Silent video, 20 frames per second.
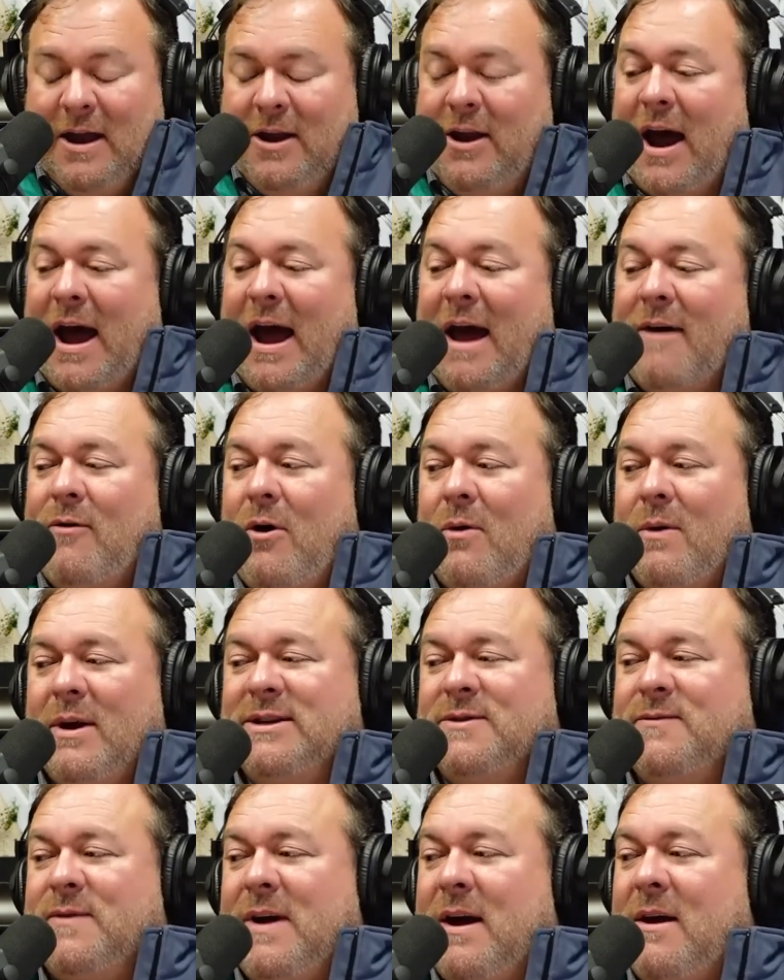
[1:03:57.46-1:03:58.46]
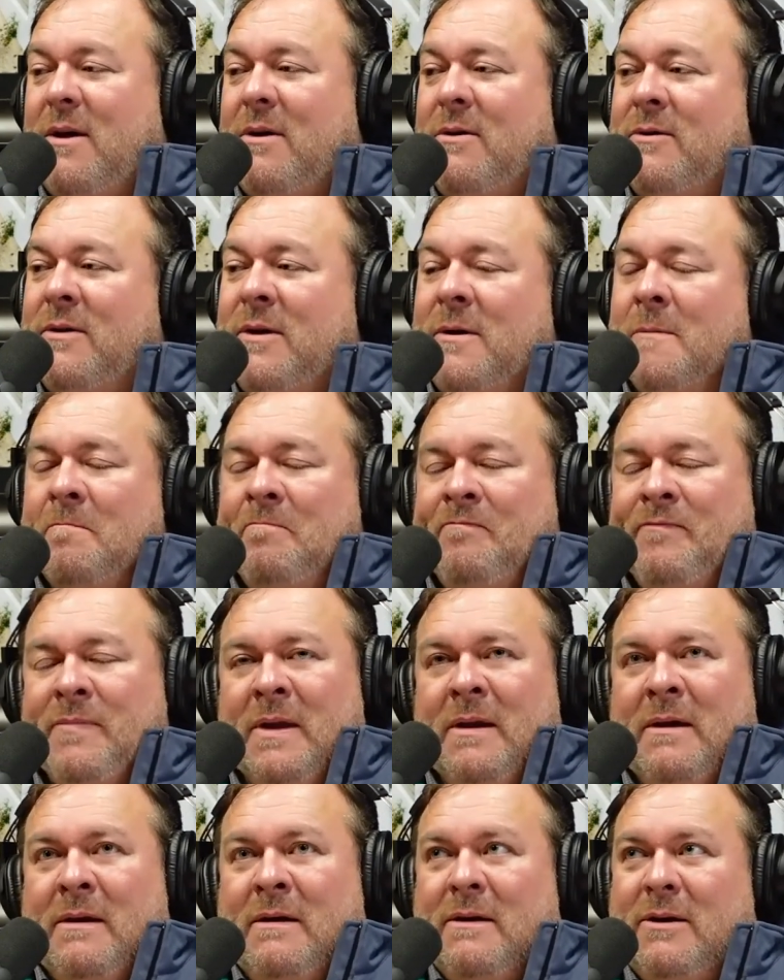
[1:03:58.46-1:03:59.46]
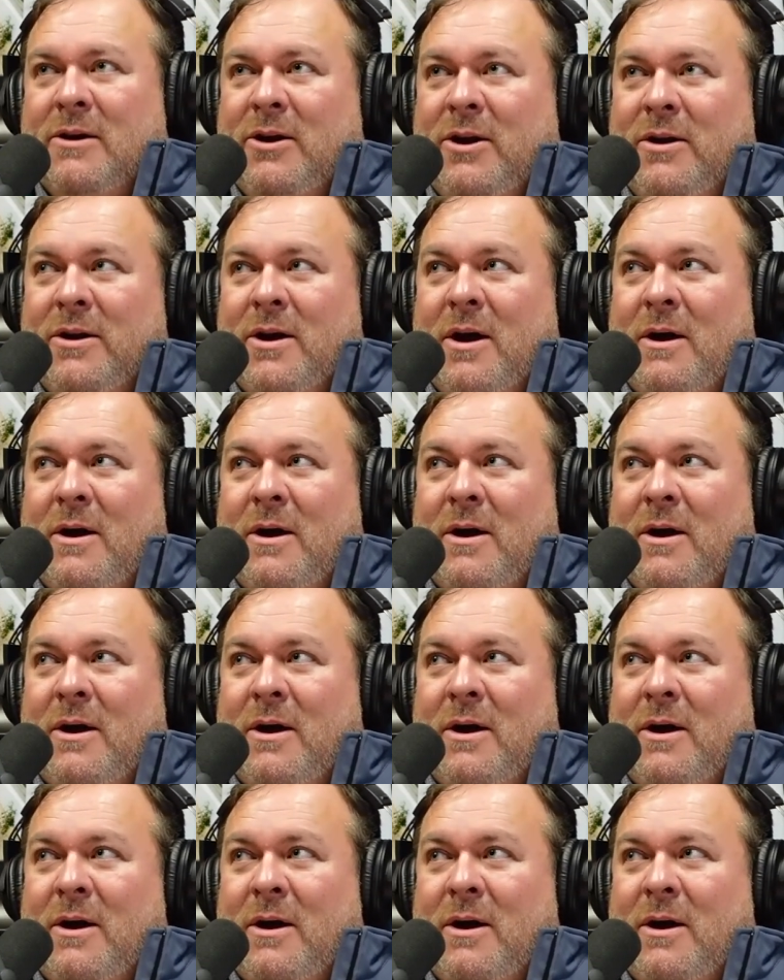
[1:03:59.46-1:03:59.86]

Now, I've always found, and